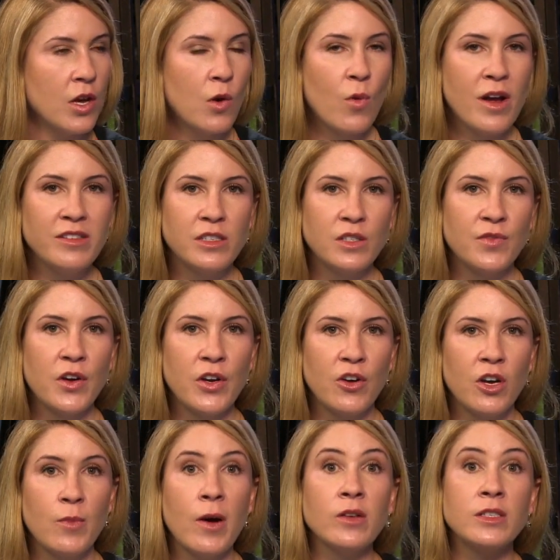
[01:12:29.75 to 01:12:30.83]
Waze is very
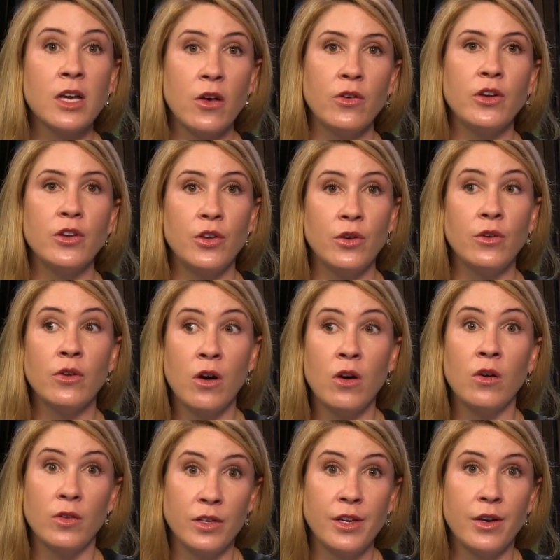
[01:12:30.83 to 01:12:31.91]
good about telling you,
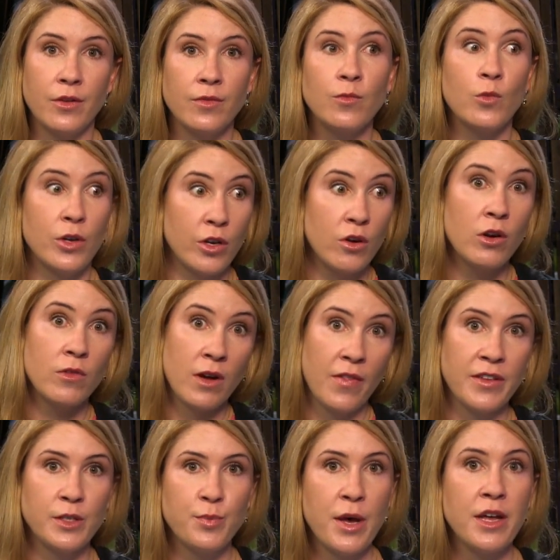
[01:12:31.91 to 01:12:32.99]
oh, you know, when you go around
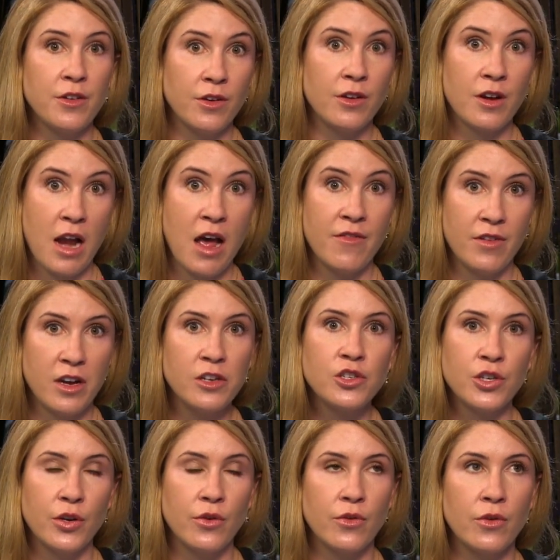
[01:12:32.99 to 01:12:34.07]
this bend, you're going to have an
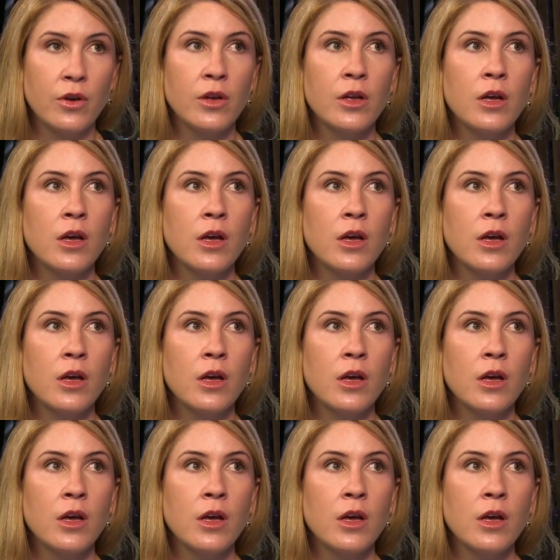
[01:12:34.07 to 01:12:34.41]
issue.